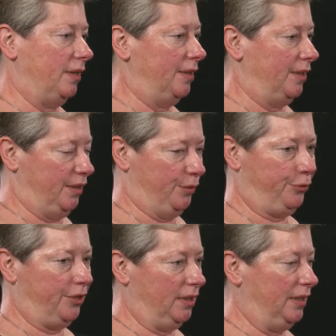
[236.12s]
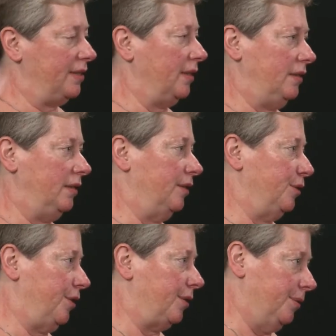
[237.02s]
are far less
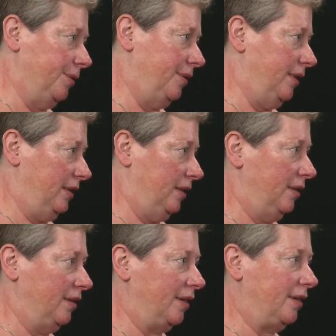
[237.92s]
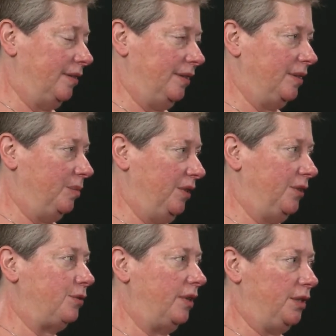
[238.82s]
ideological than the current
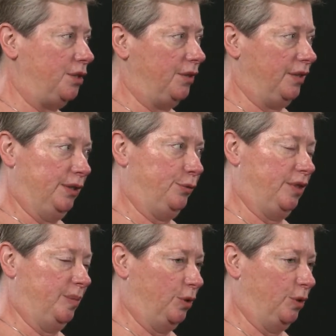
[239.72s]
administration. They're far